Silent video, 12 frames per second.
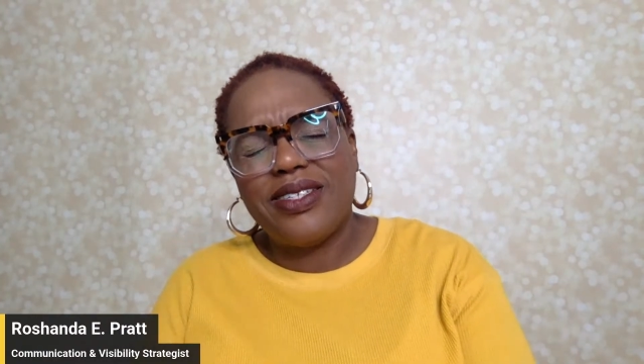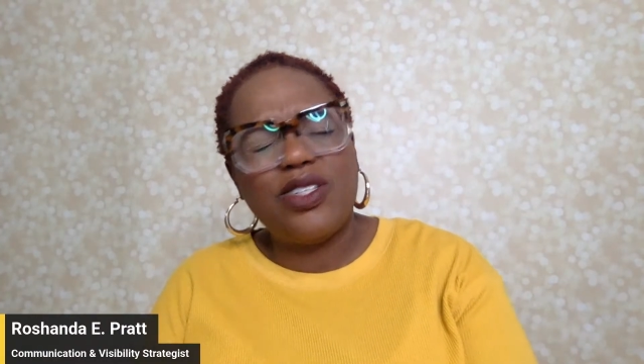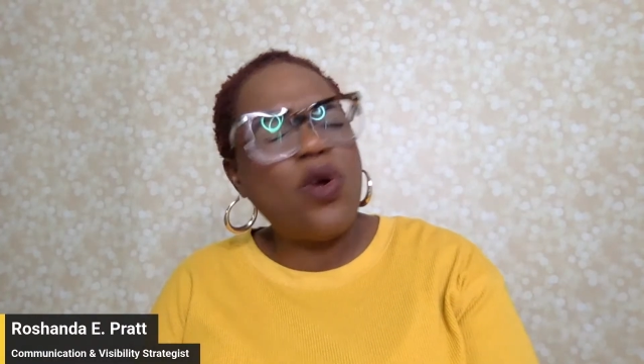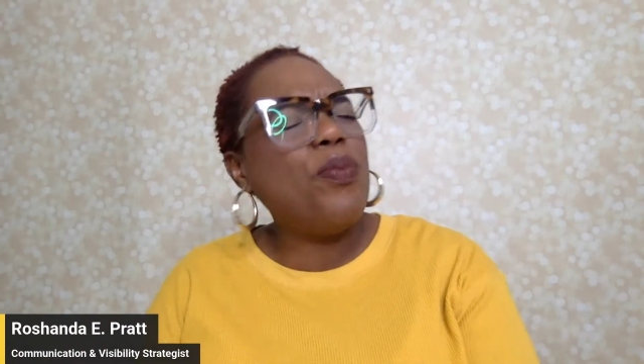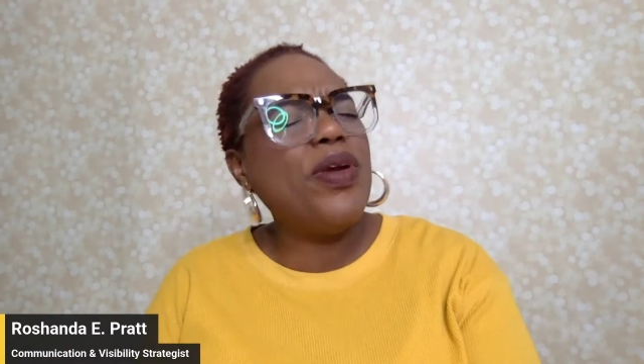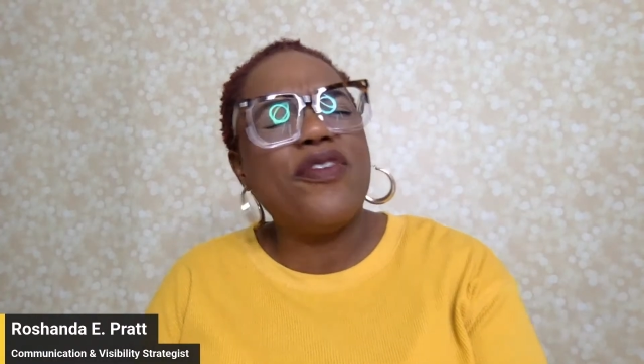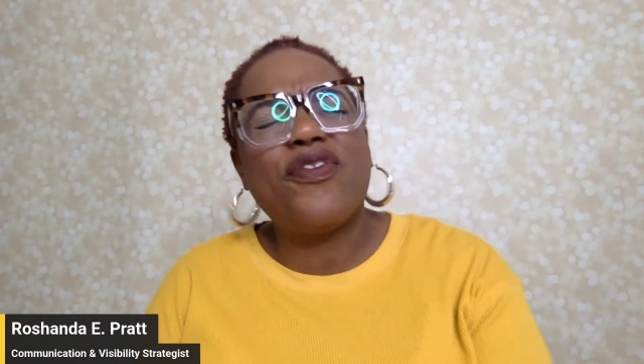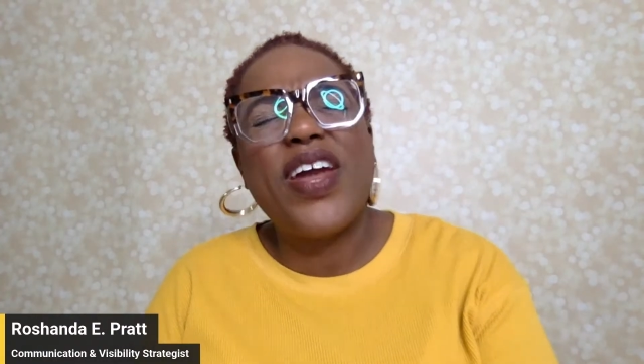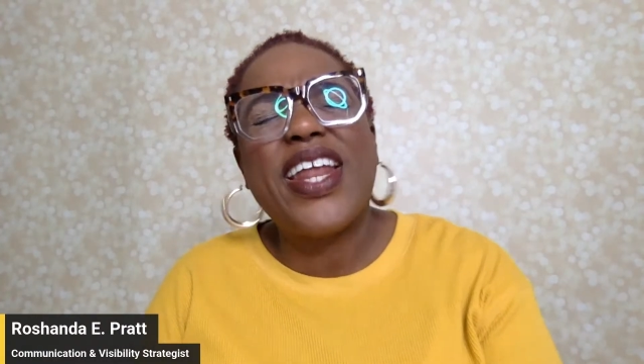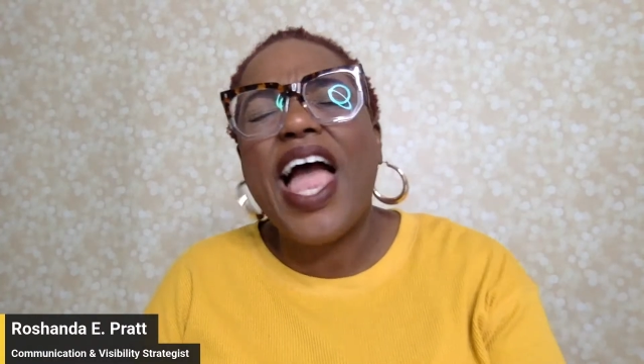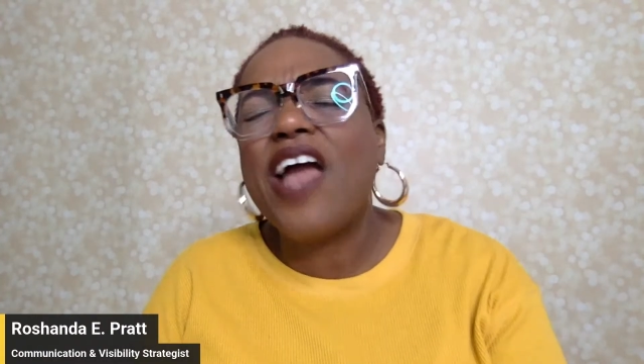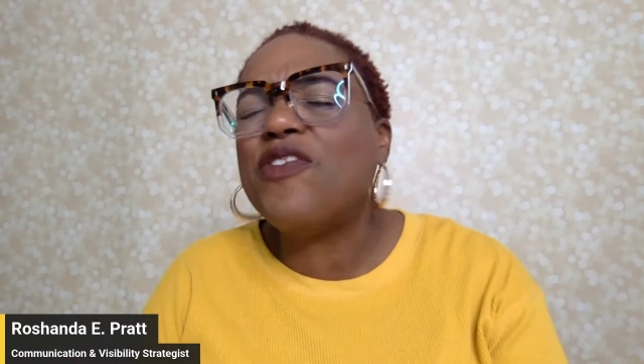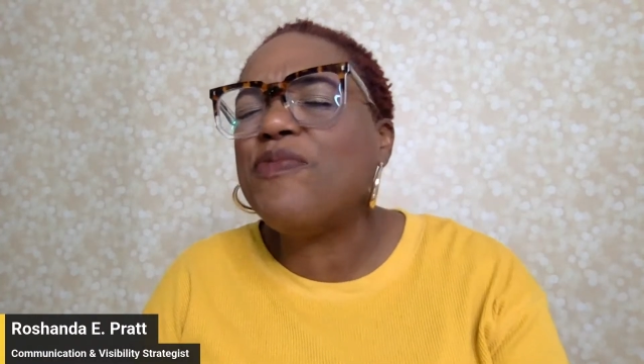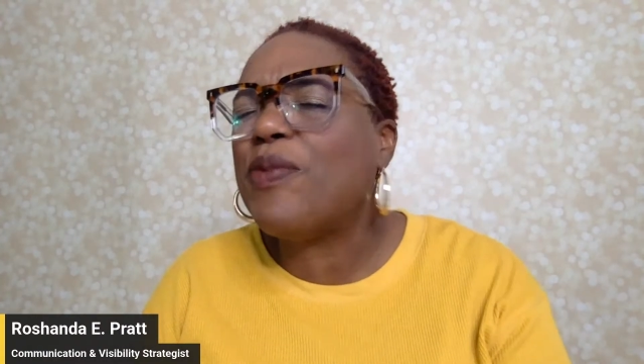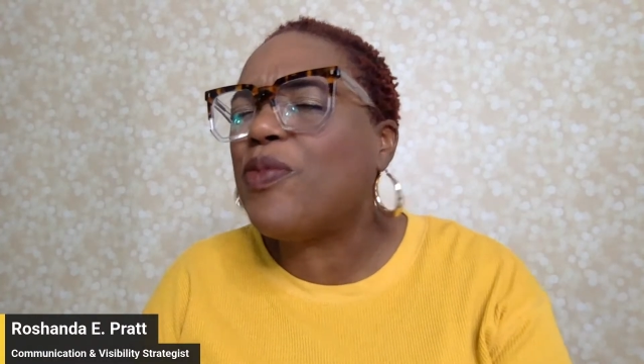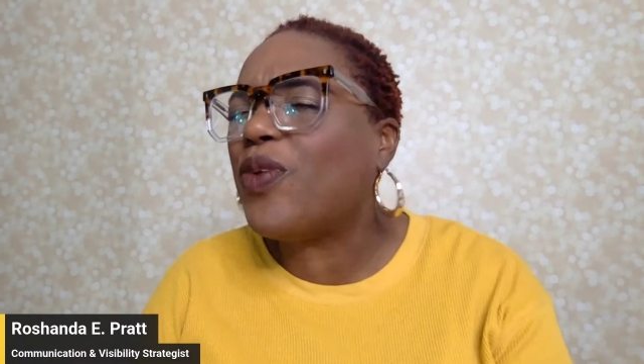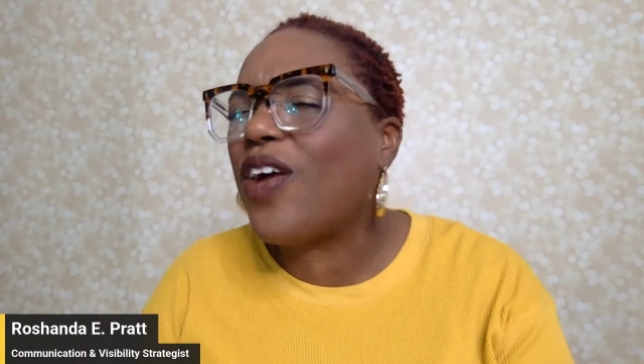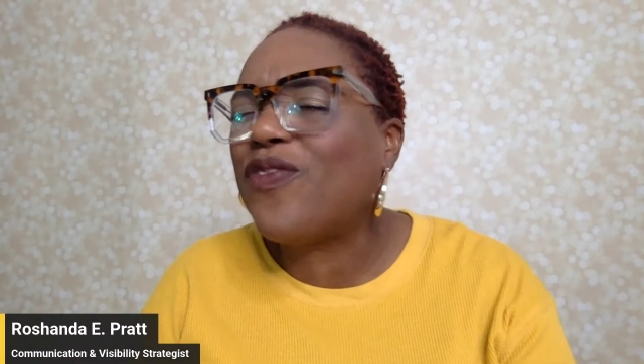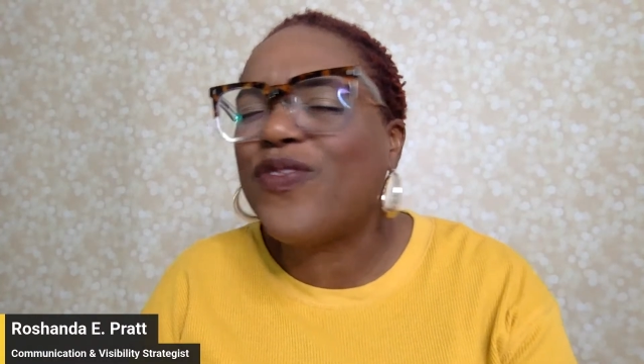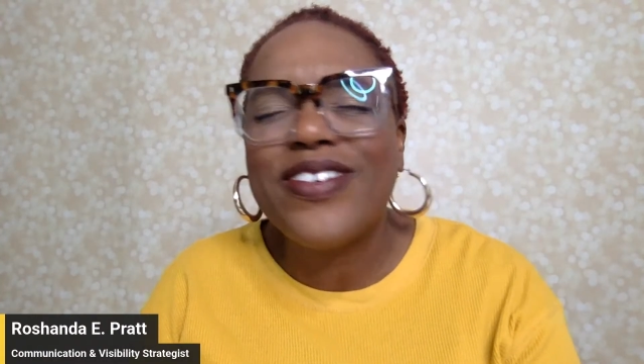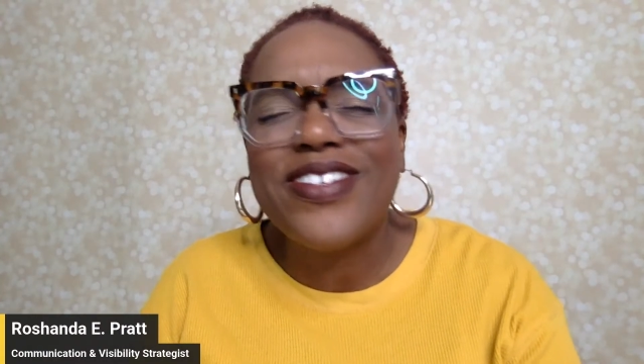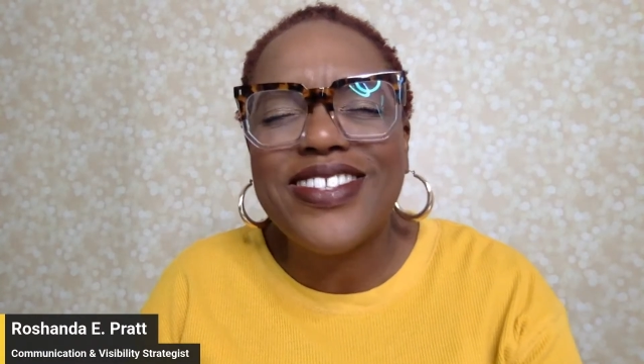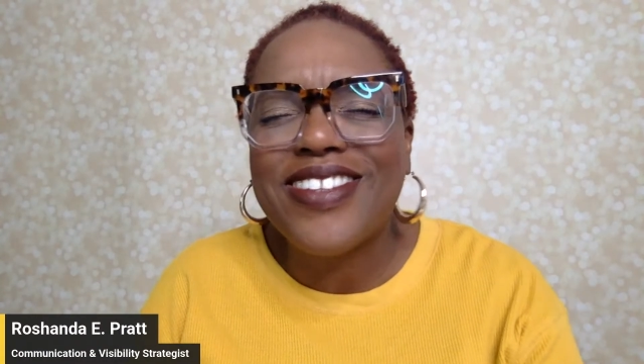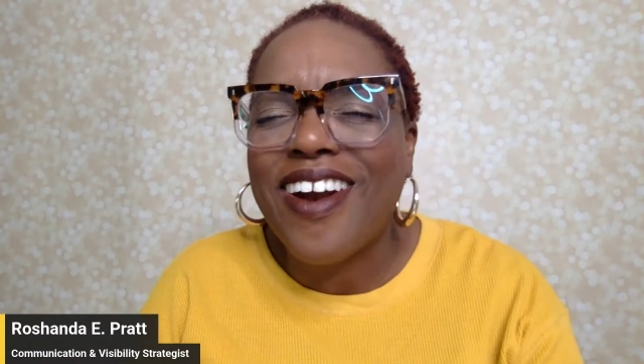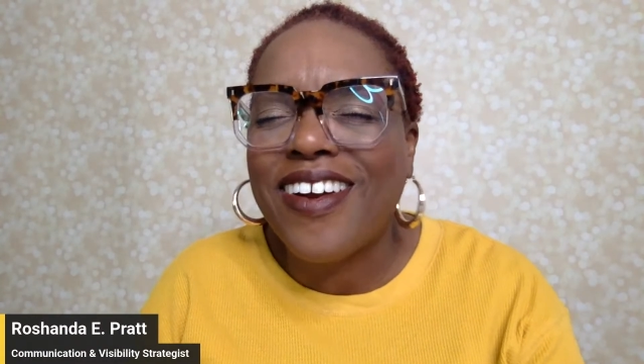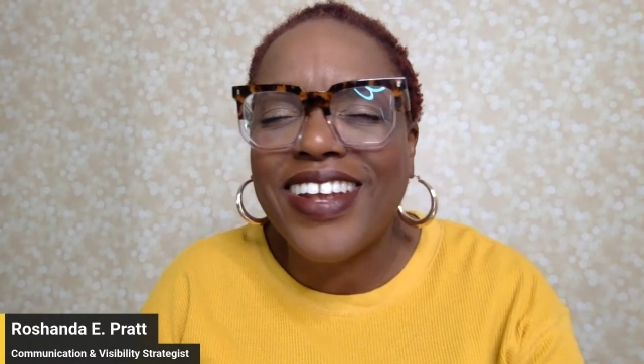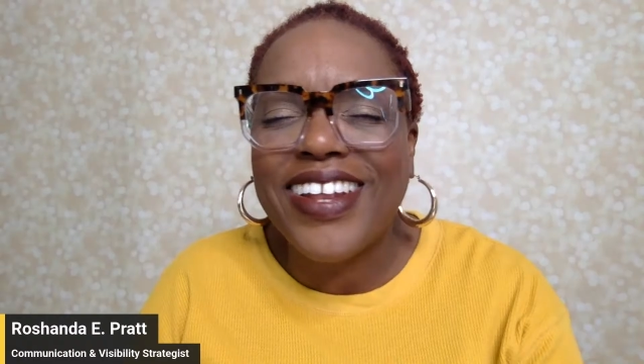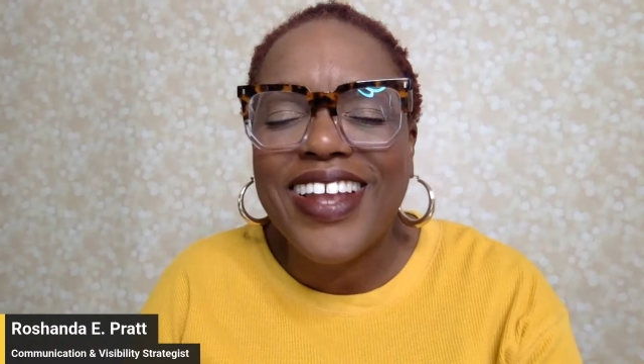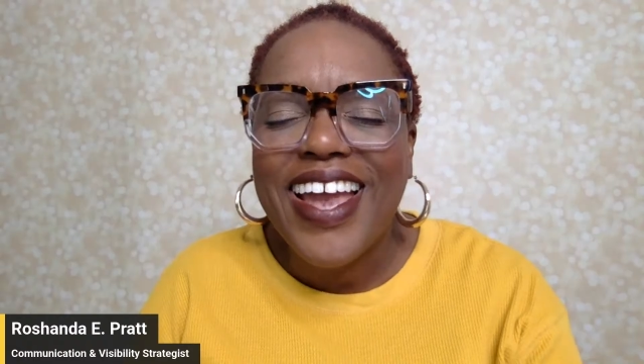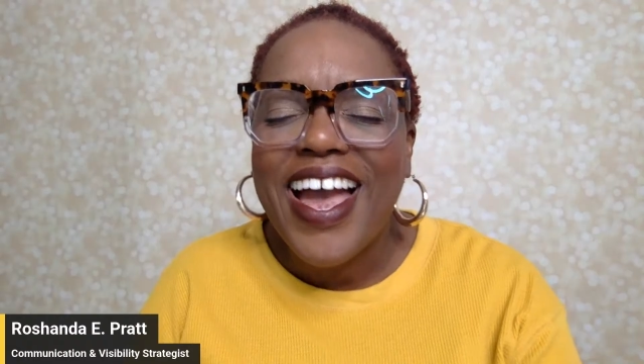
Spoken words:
Don't be afraid. I remember when I first started,